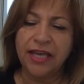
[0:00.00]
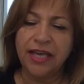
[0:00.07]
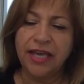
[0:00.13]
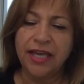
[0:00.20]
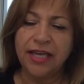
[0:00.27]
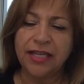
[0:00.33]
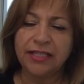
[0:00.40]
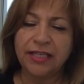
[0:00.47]

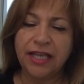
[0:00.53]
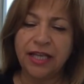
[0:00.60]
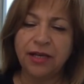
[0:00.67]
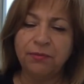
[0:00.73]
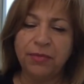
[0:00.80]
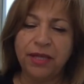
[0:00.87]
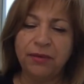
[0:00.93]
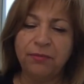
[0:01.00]
And
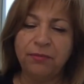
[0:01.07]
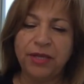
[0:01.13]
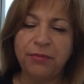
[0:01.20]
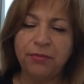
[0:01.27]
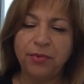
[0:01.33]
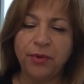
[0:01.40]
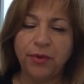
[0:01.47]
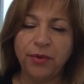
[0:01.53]
in
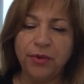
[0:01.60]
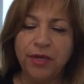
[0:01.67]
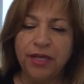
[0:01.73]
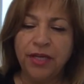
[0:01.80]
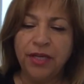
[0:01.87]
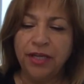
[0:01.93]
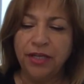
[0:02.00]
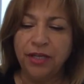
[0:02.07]
people,
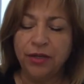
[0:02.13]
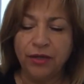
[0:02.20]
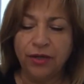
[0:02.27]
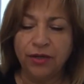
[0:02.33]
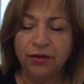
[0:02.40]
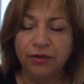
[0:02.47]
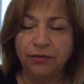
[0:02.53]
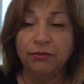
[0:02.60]

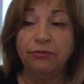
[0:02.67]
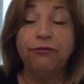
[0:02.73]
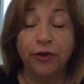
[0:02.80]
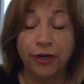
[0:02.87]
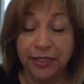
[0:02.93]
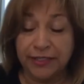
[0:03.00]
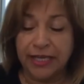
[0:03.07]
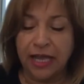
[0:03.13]
for
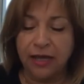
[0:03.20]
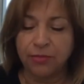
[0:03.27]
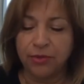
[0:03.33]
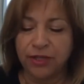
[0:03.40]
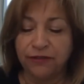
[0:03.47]
example,